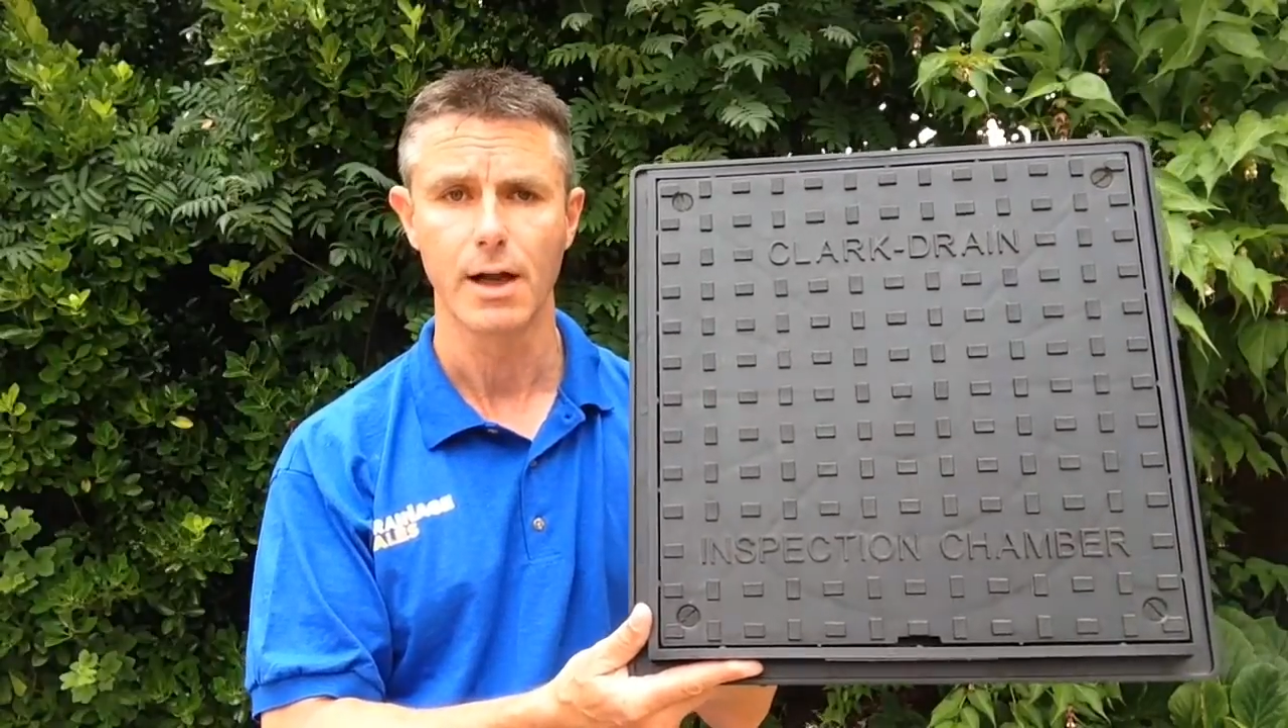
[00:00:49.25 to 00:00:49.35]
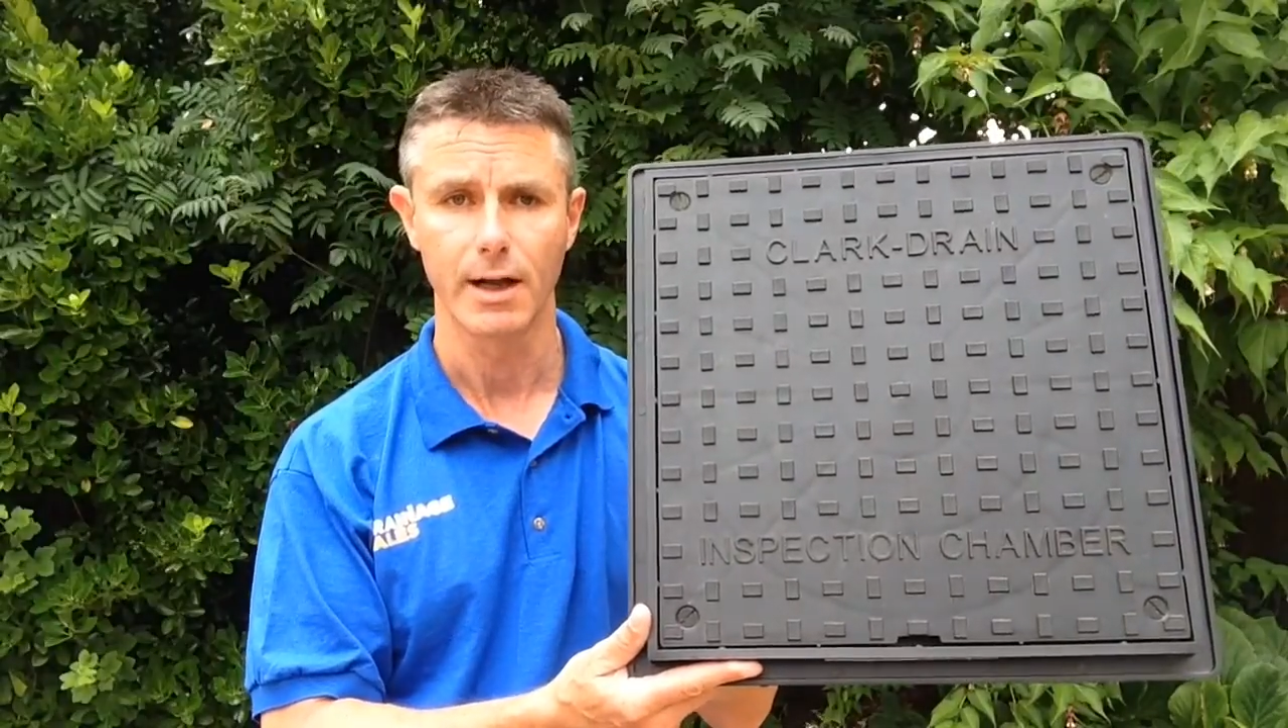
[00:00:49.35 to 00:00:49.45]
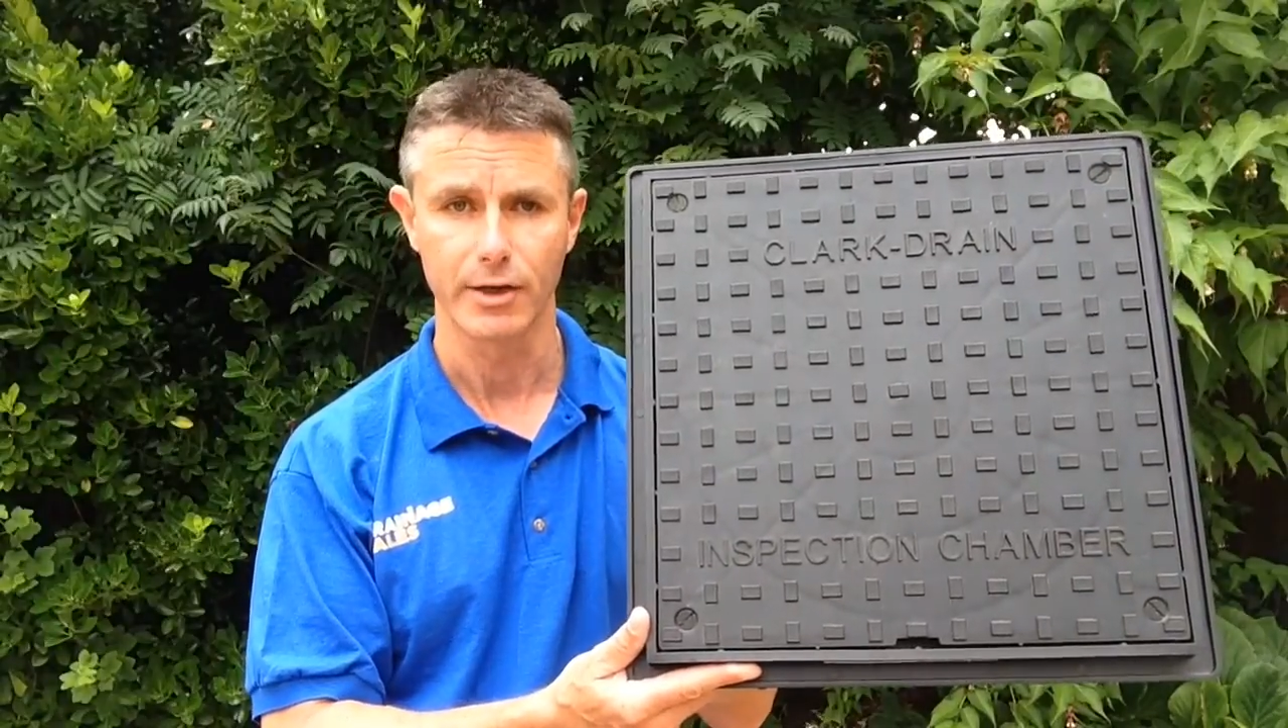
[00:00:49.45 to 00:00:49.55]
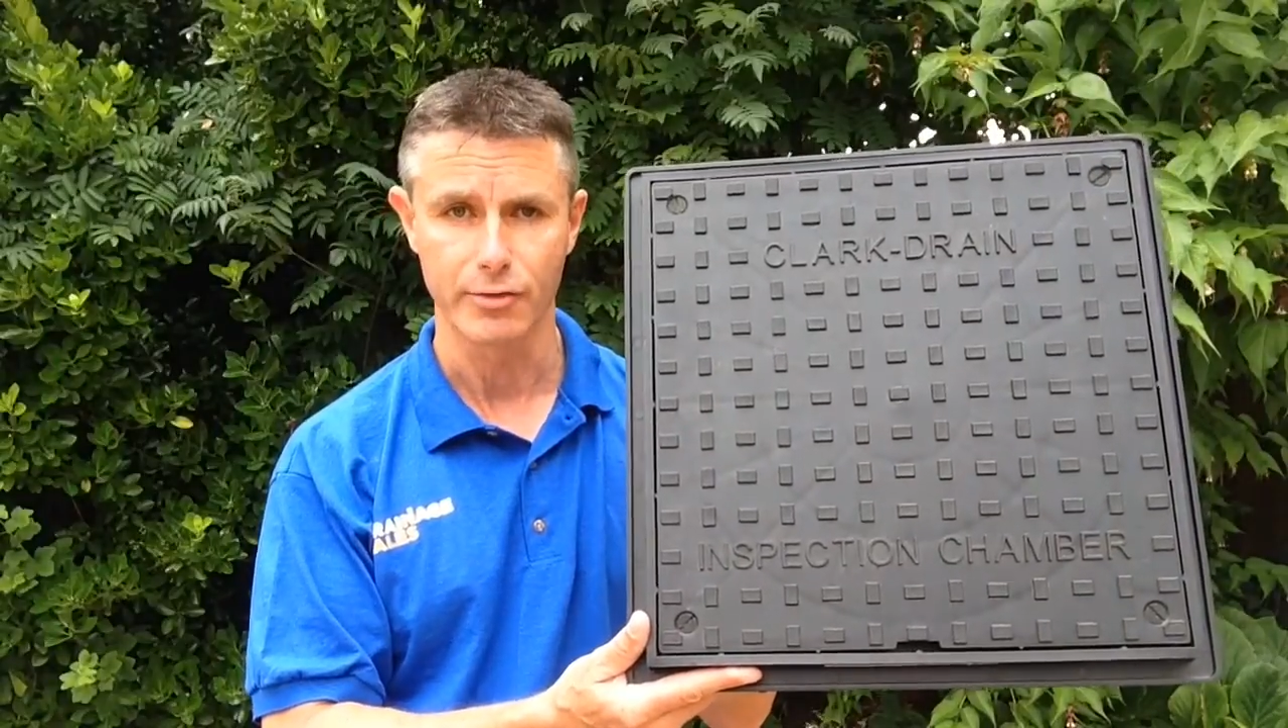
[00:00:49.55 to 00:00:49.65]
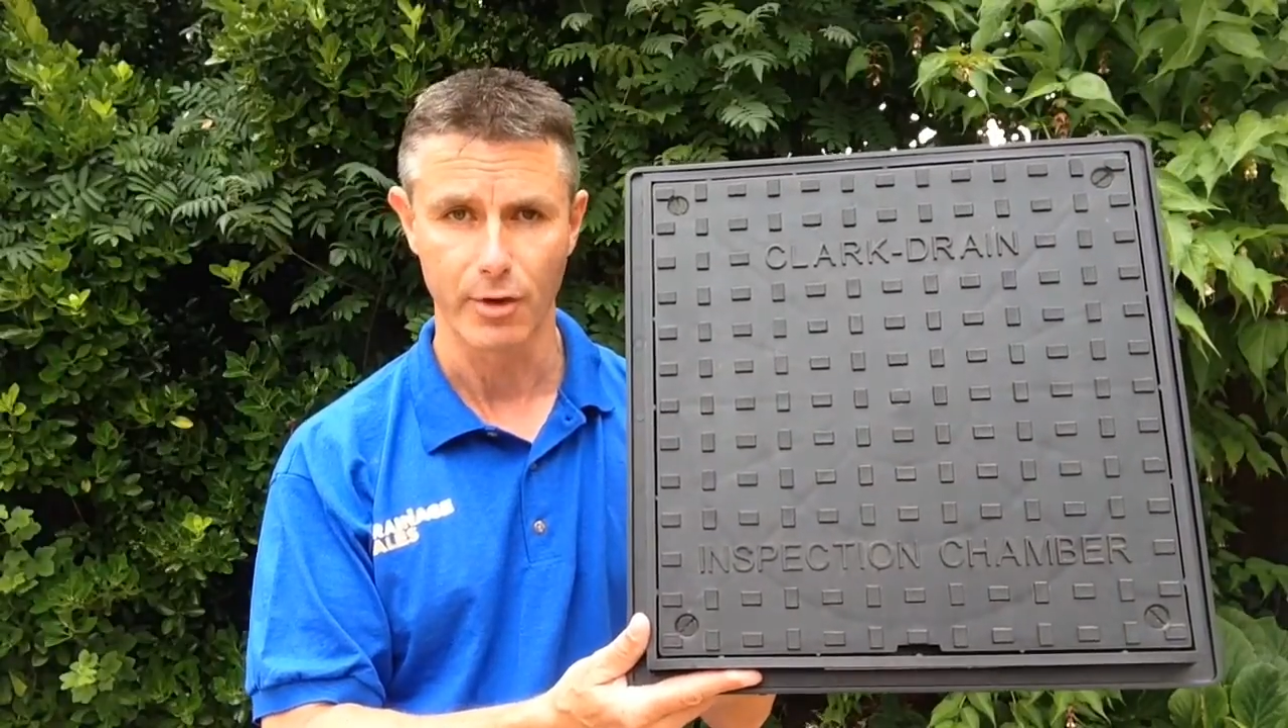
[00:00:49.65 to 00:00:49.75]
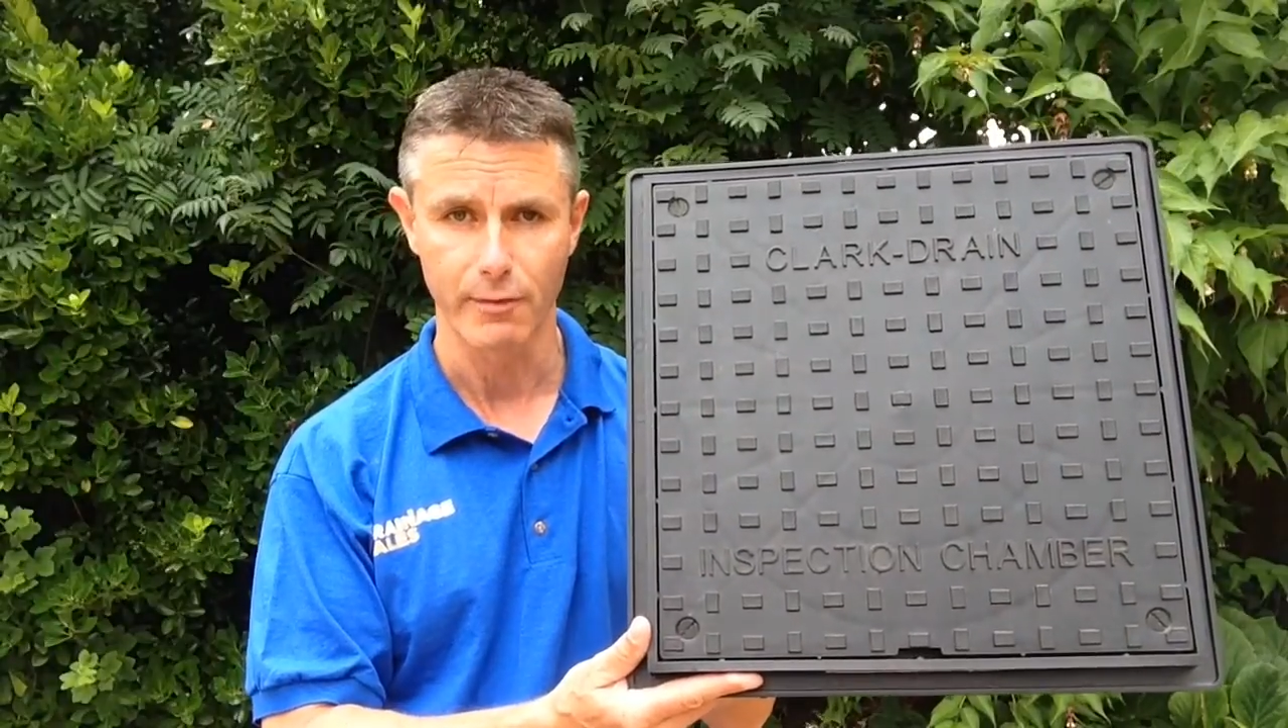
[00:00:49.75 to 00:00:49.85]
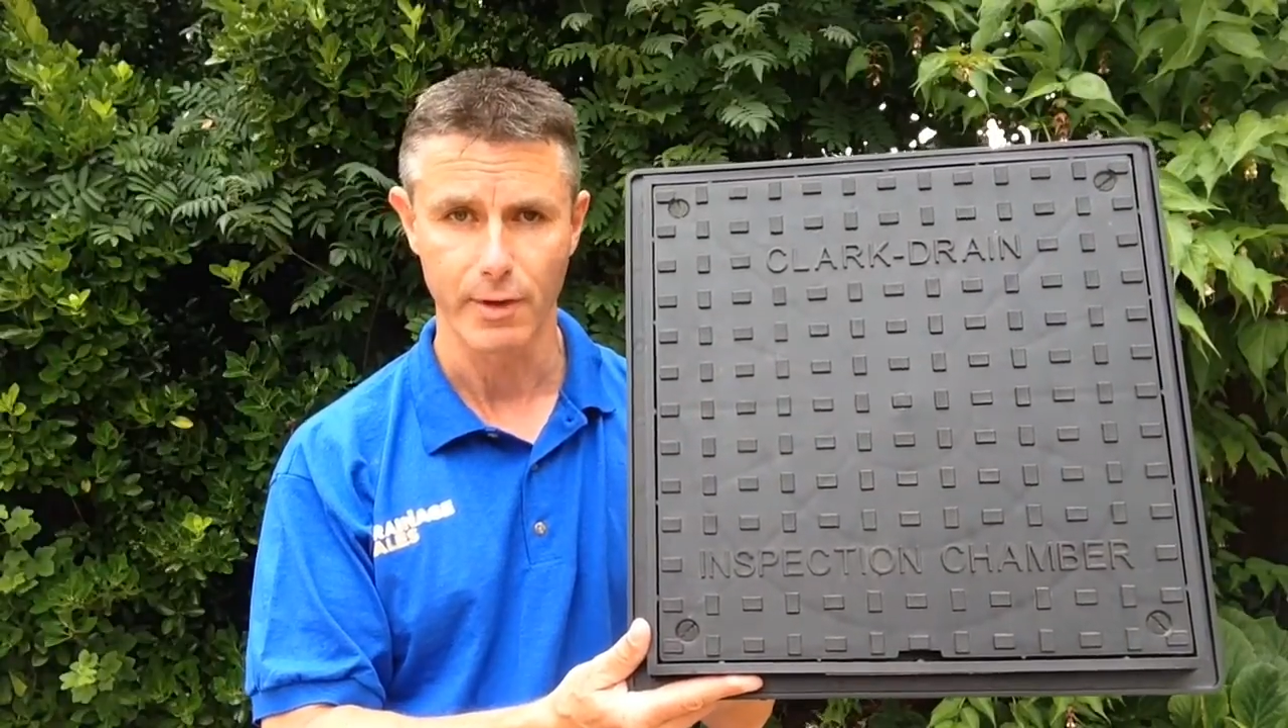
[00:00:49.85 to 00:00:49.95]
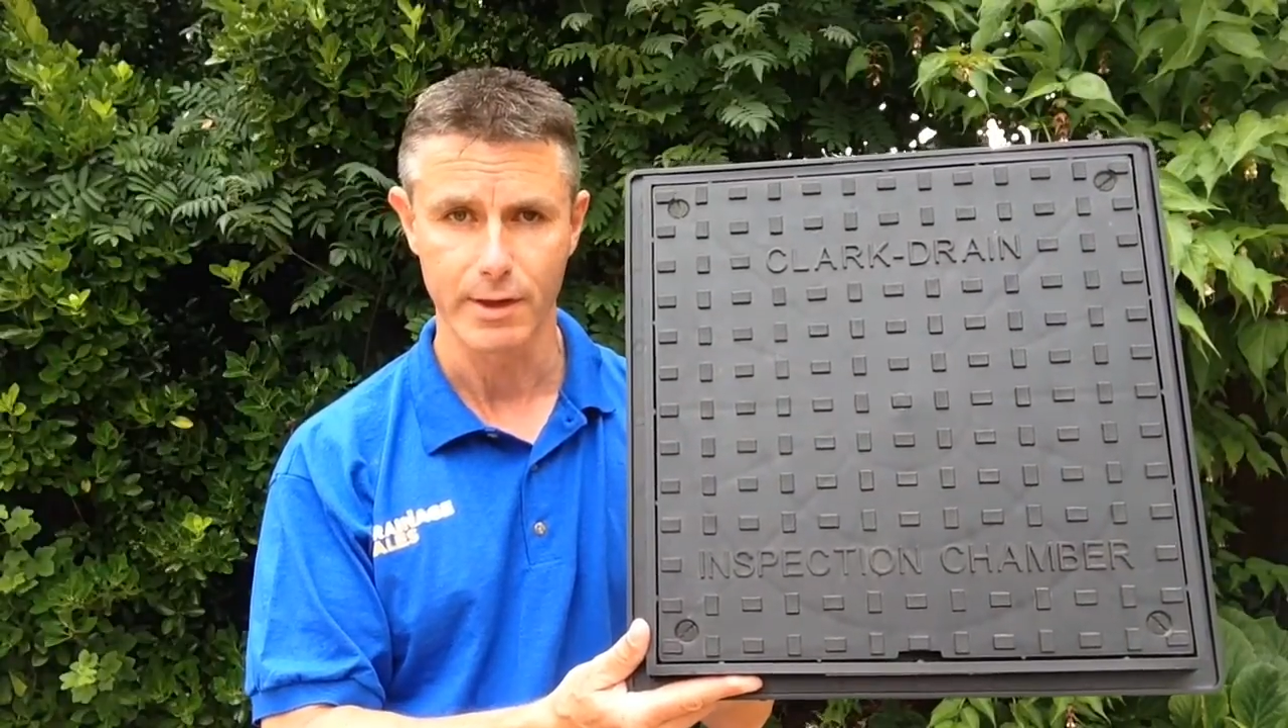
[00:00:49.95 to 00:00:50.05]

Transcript: and it's driveway